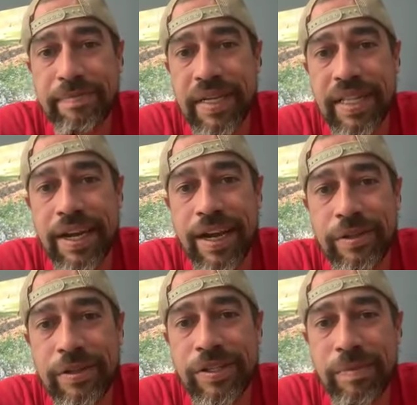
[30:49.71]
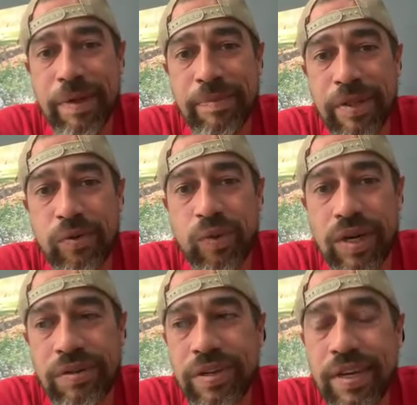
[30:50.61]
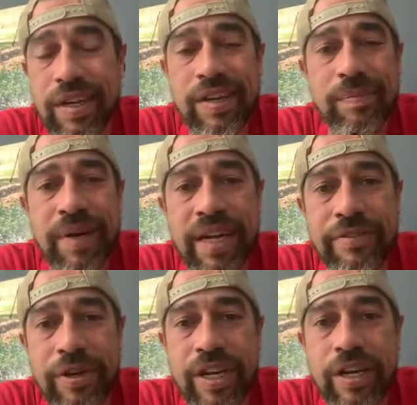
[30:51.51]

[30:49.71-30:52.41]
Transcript: but I know there's some people that won't. But if you're a